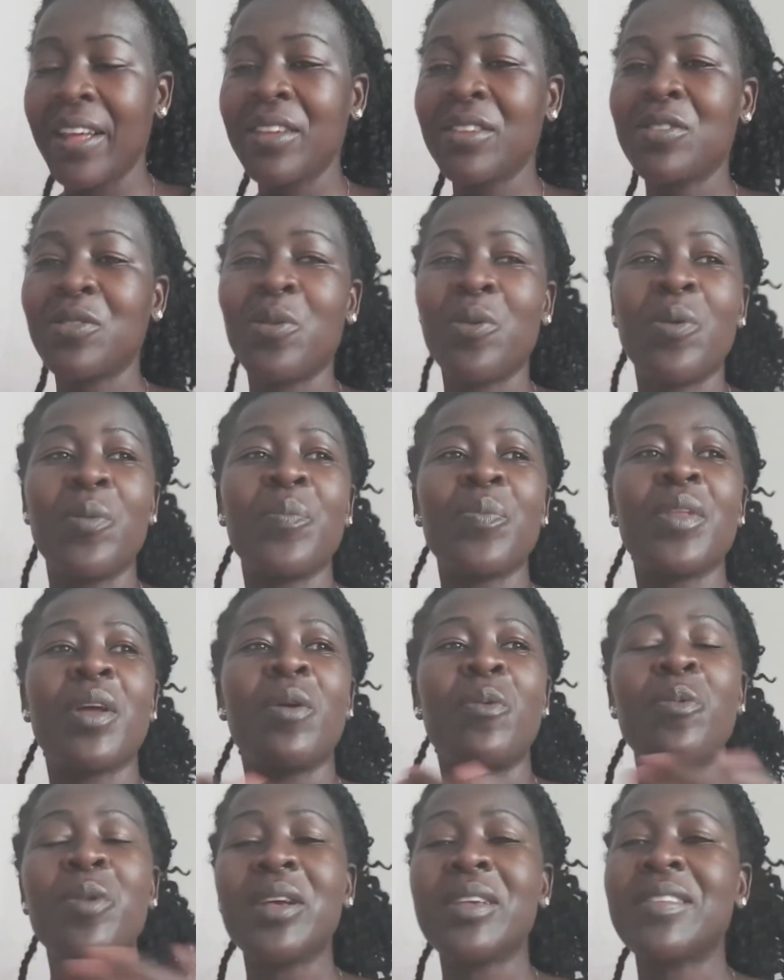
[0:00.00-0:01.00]
So
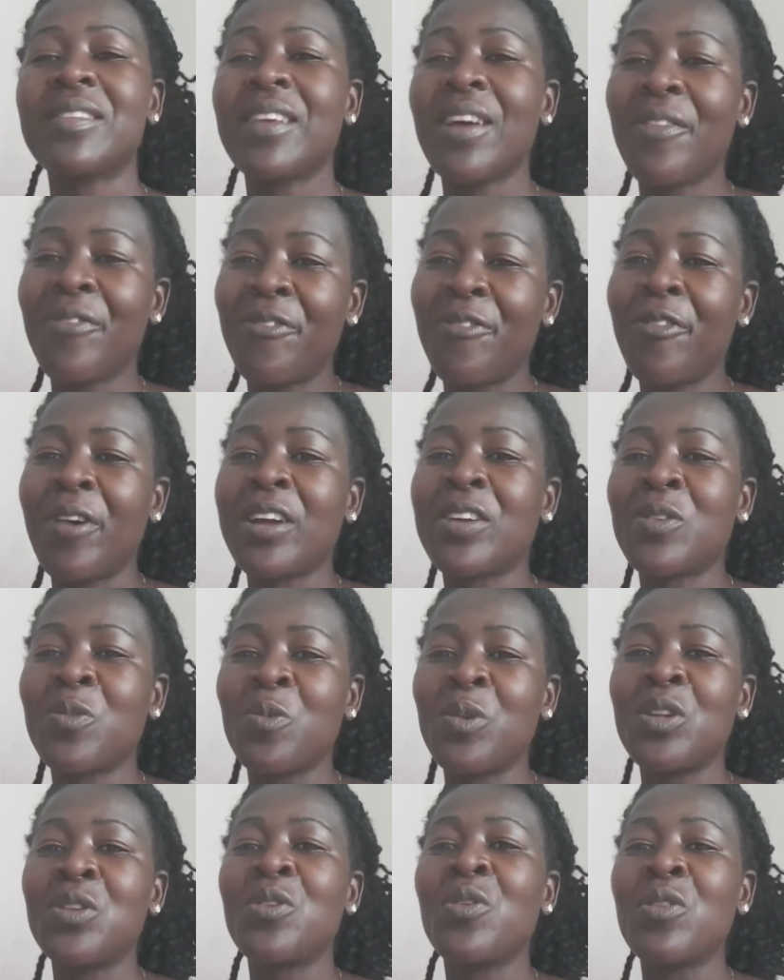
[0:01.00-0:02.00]
we save what
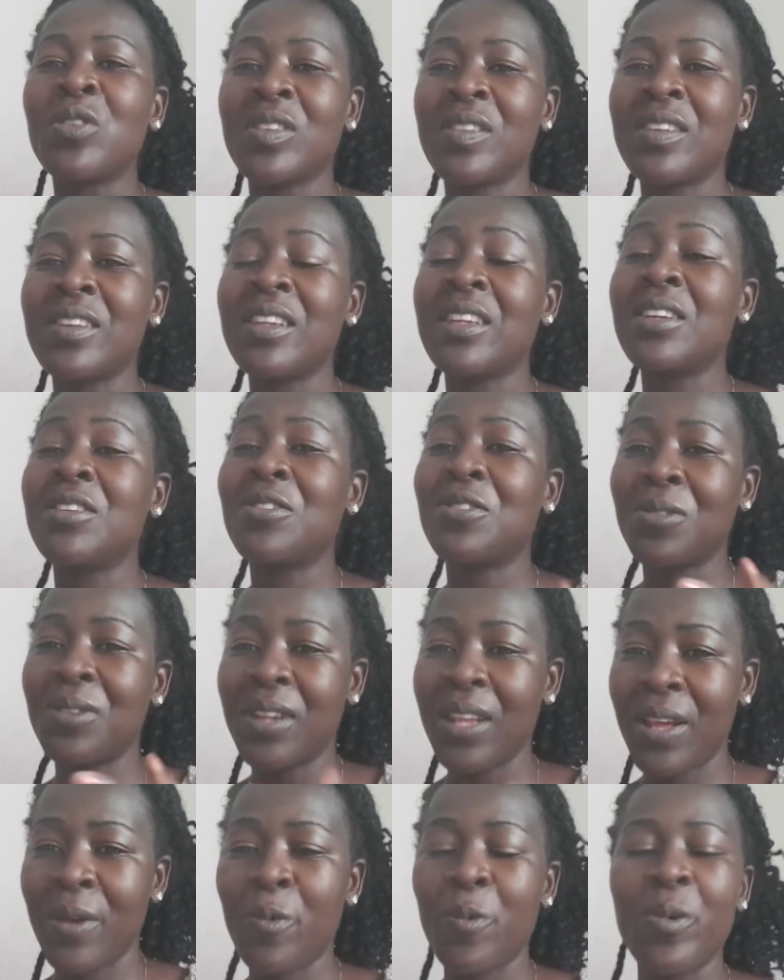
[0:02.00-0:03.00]
we don't need today.